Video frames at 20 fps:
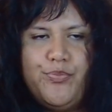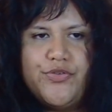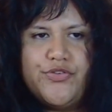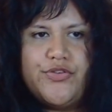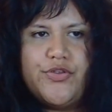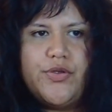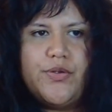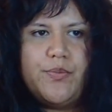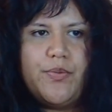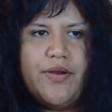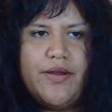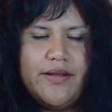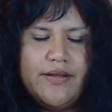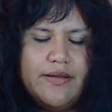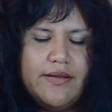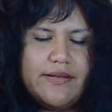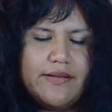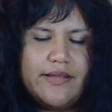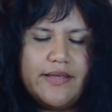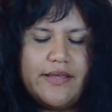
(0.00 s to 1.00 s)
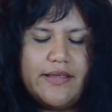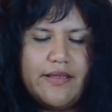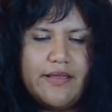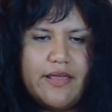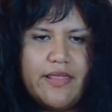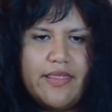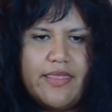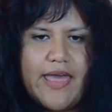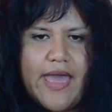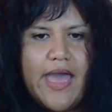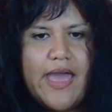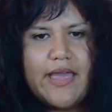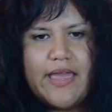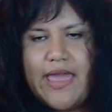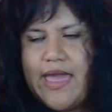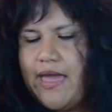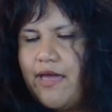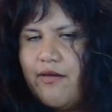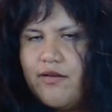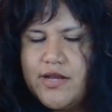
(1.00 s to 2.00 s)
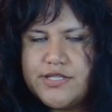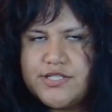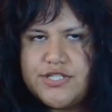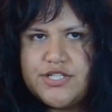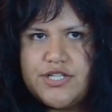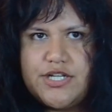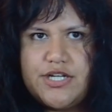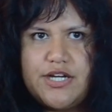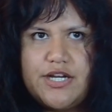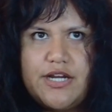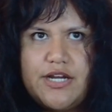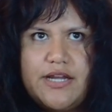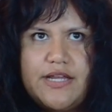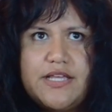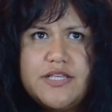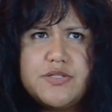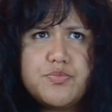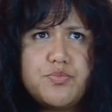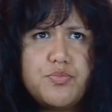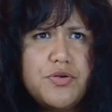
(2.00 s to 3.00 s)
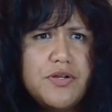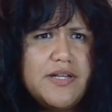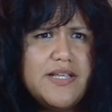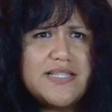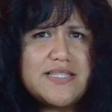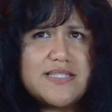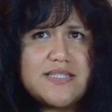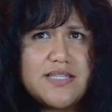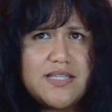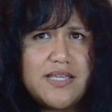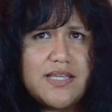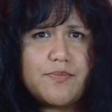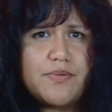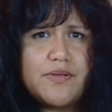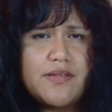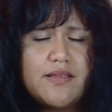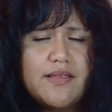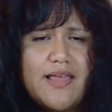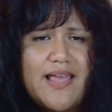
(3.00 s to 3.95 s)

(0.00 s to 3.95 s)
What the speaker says: So apparently that character is pretty deep,